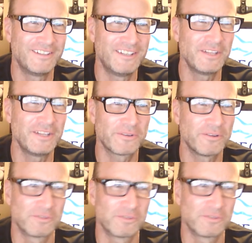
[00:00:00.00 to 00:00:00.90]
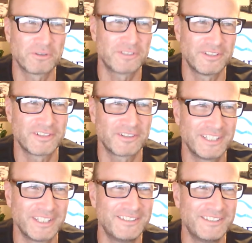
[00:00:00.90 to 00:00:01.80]
neither of those courses are
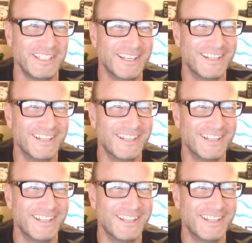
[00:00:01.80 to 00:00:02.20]
easy.